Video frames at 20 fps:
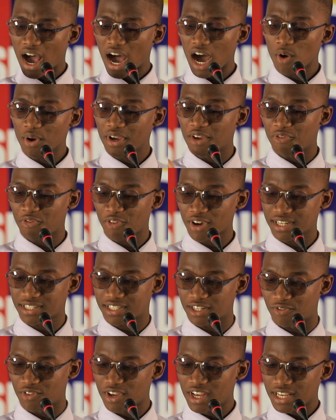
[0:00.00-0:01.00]
how
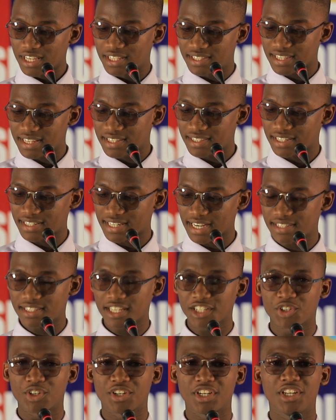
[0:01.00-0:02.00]
effective is
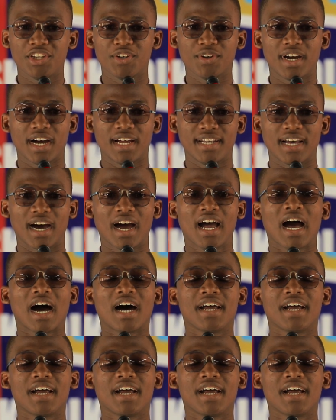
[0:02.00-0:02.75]
sensitization in Uganda.